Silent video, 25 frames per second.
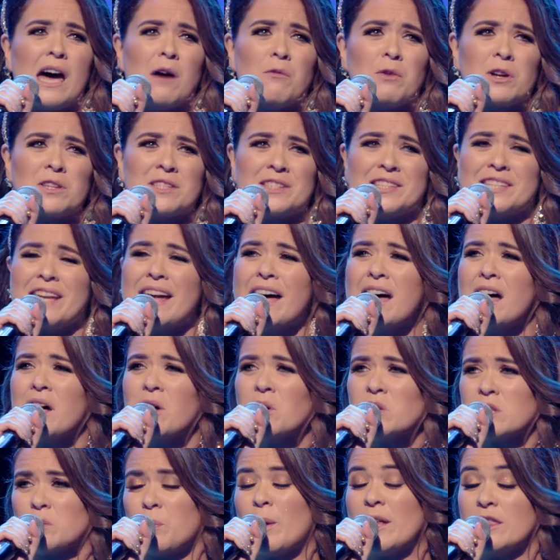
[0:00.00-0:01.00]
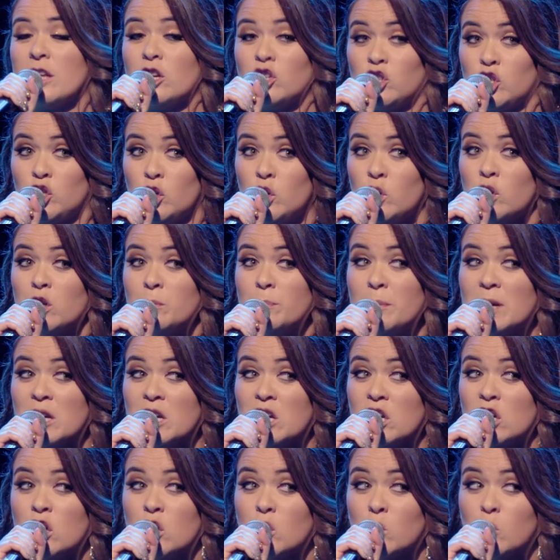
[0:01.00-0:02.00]
aerosols when they should
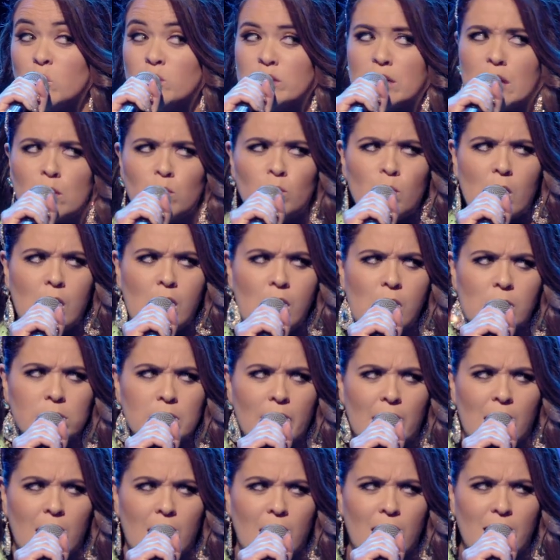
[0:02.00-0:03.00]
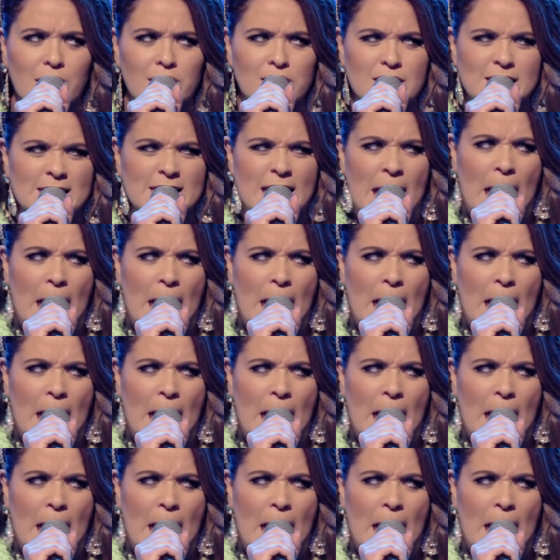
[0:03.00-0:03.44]
be using roll-ons.